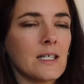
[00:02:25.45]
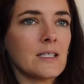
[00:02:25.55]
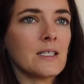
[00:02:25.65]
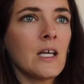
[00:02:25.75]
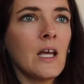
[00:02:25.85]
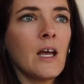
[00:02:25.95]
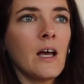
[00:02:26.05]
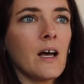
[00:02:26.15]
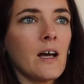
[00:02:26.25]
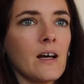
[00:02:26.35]
and
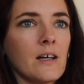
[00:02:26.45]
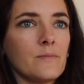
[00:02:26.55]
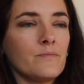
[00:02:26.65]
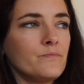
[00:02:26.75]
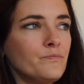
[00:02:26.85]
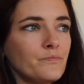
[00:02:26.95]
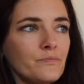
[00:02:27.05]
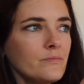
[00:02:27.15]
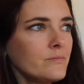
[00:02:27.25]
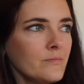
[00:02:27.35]
um,
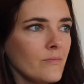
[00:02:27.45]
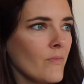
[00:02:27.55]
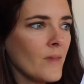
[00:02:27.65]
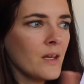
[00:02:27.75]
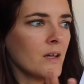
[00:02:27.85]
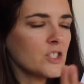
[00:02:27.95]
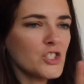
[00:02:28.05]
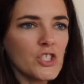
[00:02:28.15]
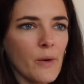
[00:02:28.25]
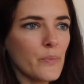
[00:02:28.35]

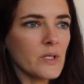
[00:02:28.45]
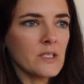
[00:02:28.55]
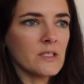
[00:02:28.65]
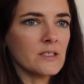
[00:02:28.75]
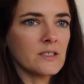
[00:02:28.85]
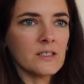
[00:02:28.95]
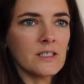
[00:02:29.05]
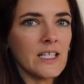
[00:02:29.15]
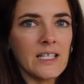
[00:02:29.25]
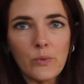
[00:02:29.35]
jumpers,
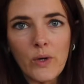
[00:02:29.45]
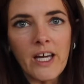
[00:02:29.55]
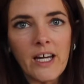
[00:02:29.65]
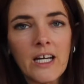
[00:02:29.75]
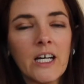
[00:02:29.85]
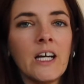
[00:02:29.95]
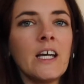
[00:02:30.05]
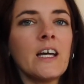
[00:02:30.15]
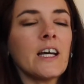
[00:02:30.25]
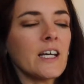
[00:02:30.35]
knitwear,
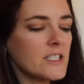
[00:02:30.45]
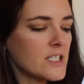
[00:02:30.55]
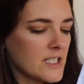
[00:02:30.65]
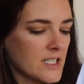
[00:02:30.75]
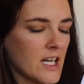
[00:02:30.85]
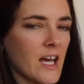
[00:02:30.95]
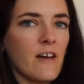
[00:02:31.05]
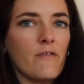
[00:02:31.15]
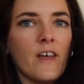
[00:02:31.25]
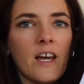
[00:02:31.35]
and just to
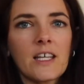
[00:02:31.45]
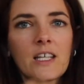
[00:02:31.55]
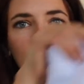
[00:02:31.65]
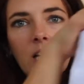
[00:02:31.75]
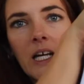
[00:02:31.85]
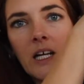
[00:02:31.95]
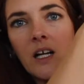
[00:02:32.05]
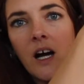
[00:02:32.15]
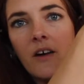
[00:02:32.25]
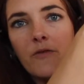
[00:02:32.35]
have that
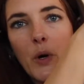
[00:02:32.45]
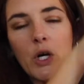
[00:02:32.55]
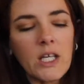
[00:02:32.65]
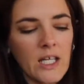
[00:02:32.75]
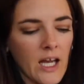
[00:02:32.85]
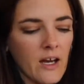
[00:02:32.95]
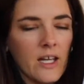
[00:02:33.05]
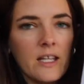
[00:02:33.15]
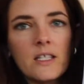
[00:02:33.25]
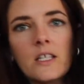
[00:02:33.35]
elongated cuff poking out
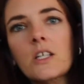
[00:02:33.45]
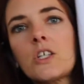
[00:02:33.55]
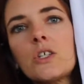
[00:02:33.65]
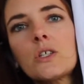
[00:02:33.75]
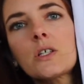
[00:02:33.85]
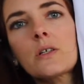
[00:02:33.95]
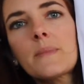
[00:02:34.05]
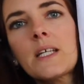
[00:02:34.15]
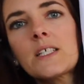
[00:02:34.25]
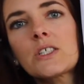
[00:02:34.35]
and the cute little
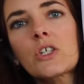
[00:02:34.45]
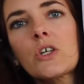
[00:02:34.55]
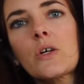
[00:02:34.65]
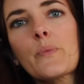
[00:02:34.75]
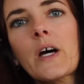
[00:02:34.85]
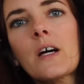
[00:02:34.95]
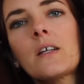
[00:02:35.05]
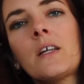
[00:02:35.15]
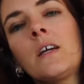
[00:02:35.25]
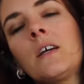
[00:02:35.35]
mini skirt part.